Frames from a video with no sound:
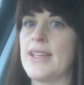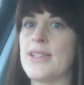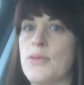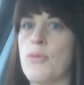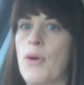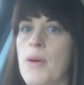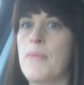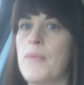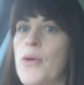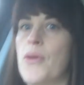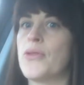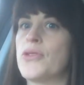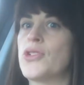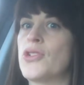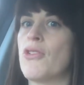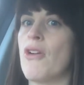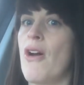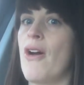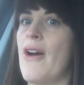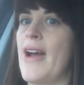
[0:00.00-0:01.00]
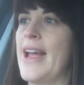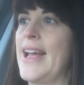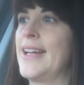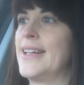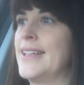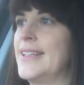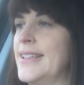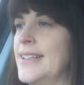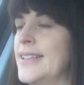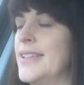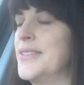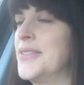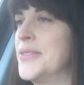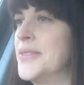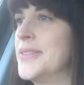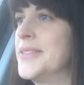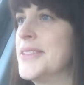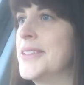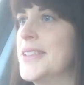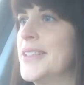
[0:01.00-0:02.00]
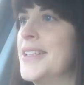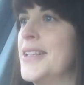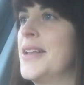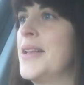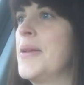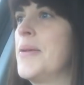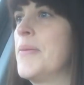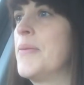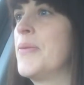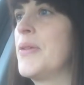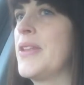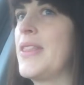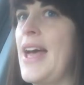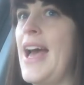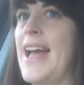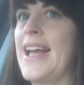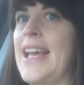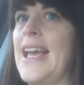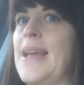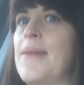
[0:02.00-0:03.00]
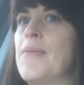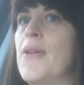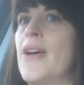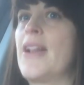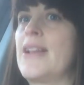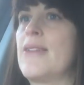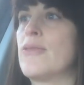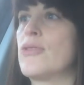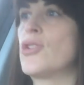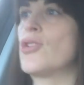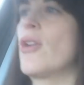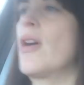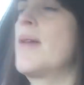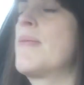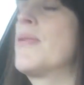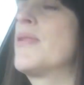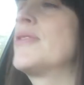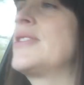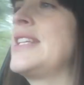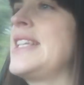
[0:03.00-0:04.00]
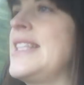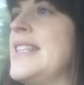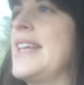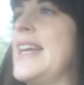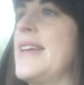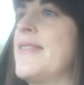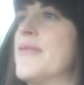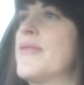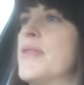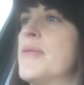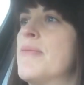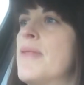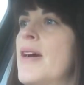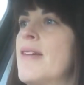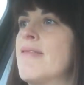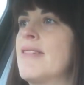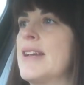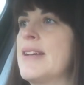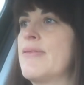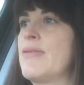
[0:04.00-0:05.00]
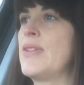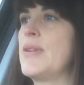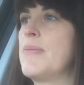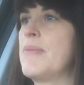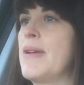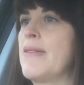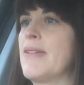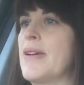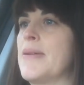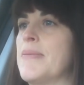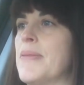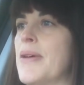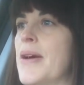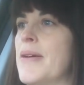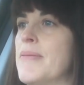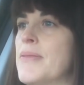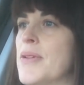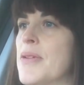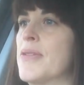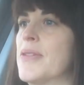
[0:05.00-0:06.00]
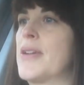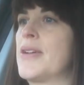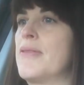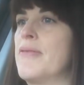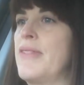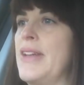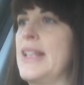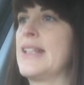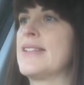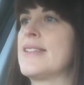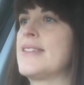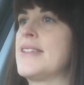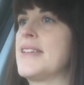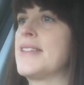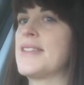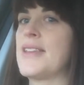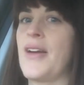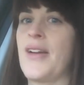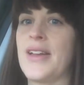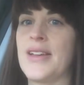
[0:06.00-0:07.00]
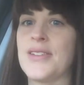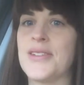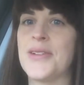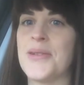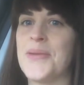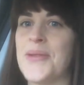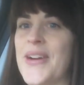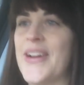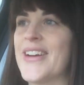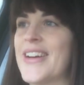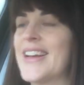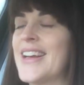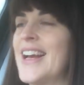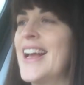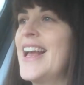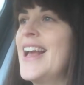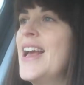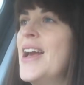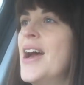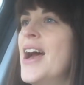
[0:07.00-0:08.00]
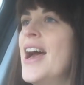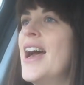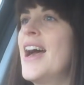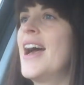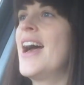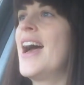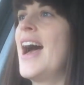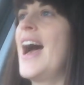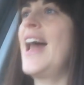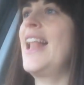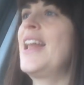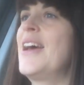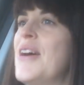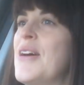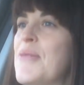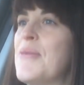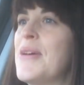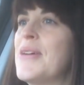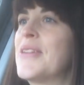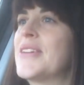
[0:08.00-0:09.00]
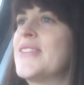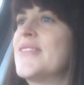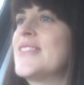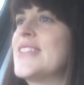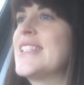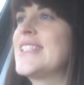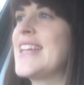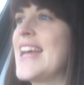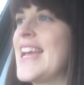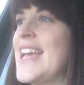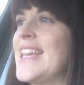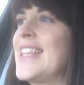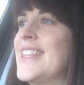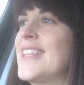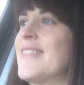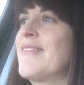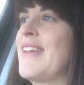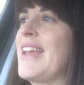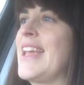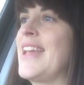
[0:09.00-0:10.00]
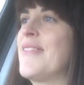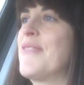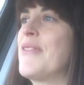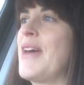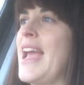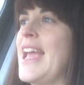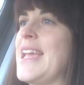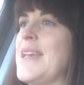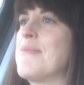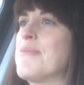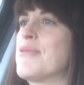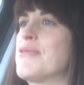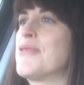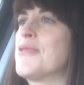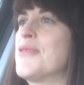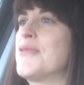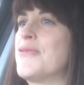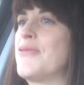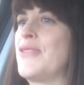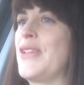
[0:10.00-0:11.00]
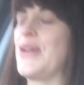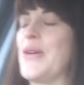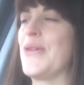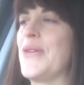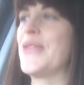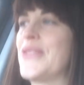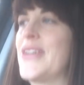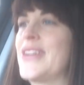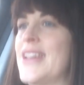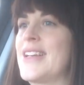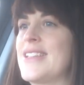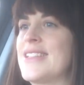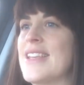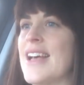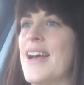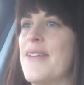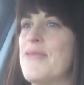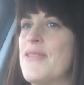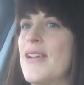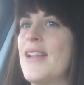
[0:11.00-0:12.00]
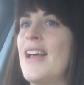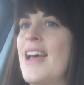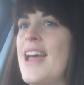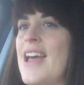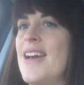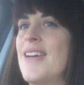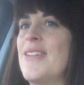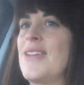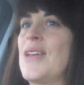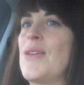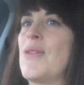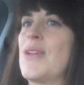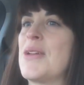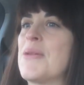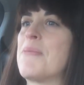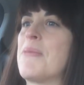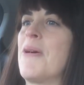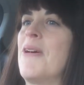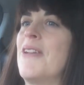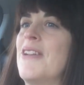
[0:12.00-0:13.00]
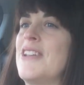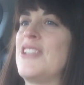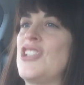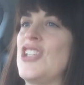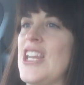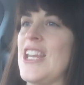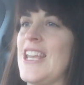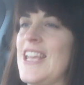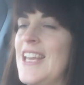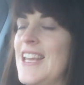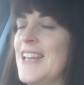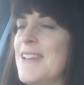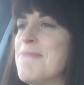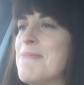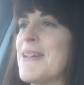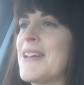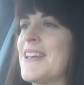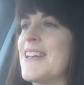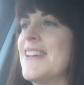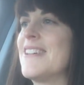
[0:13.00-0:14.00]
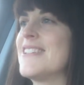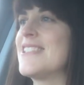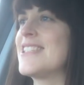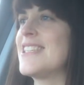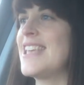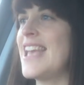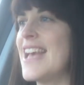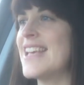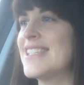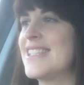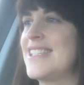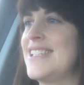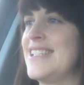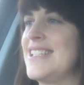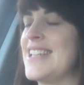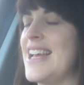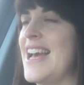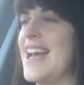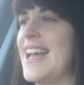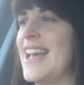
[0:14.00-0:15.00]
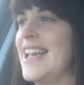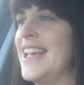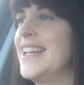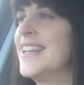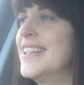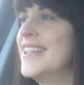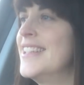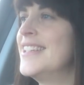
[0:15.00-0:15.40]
gives one more try with hanging my little tripody thing from my rear view mirror, but I'm not convinced it's going to work. Hello and welcome to day 3 of April vlogs. I feel like I owe you an apology because yesterday's